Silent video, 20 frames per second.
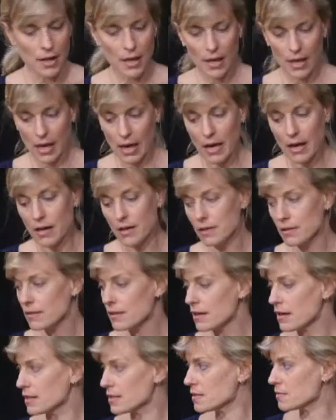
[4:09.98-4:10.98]
And
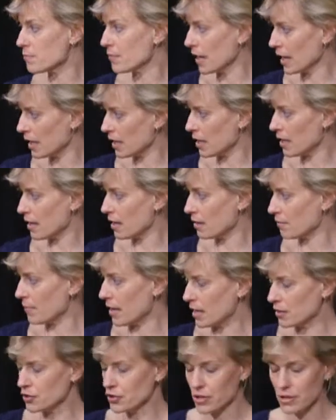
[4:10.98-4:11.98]
as Becky had
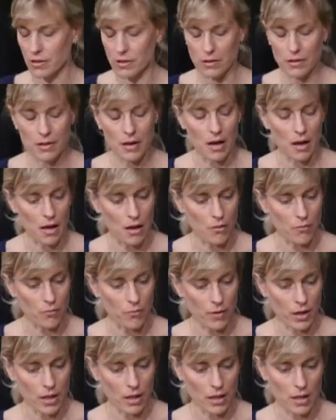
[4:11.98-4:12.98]
mentioned,
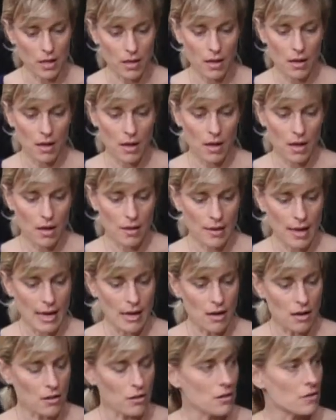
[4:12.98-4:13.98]
really
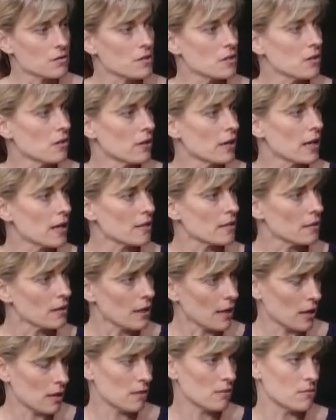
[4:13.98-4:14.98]
take a close look at the
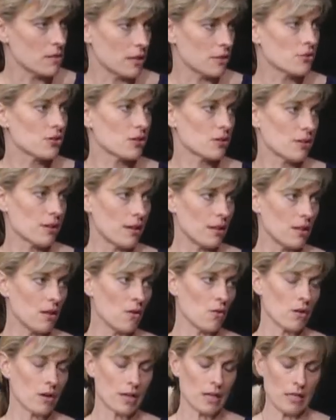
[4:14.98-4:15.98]
language in the
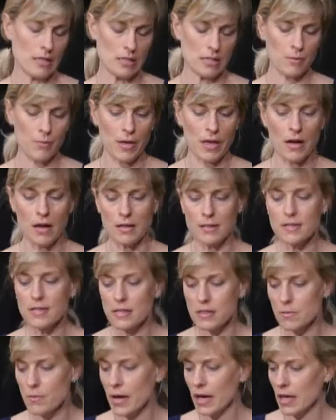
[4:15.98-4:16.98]
ordinance, because
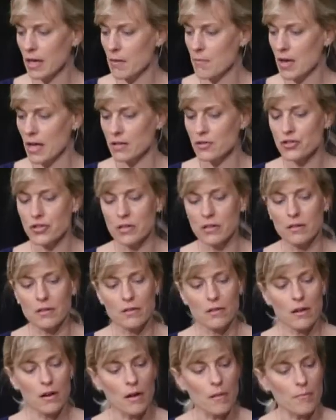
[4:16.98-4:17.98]
as Becky mentioned,
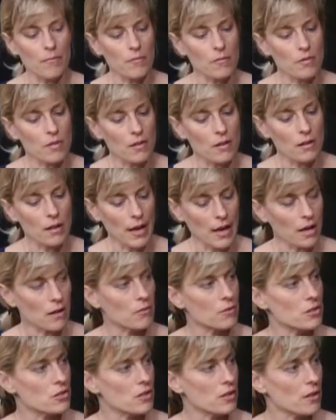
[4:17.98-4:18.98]
the
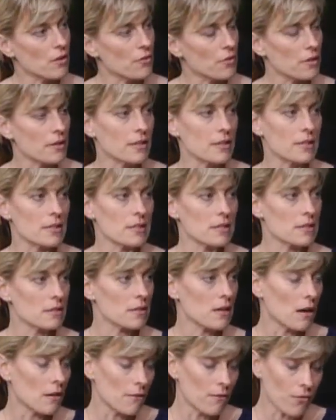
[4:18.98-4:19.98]
language in the ordinance,
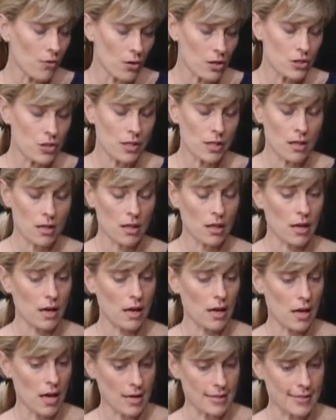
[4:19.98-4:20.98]

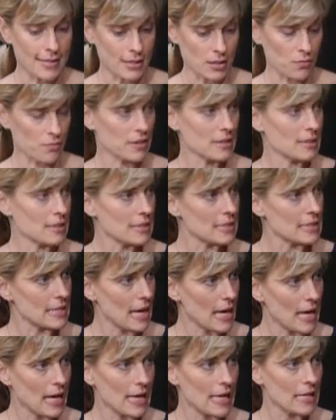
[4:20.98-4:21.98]
unfortunately, as it's written
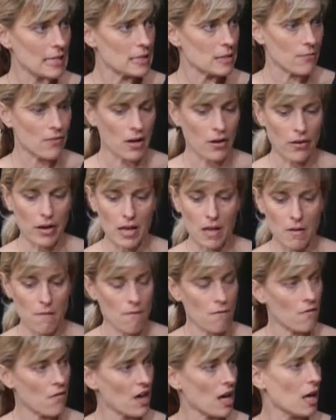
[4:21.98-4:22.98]
today, it's very
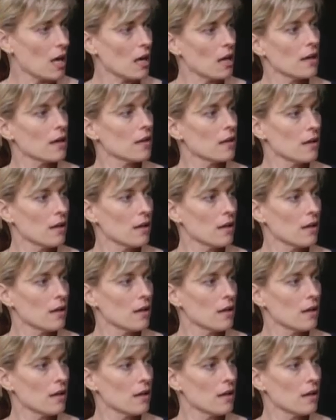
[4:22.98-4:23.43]
vague.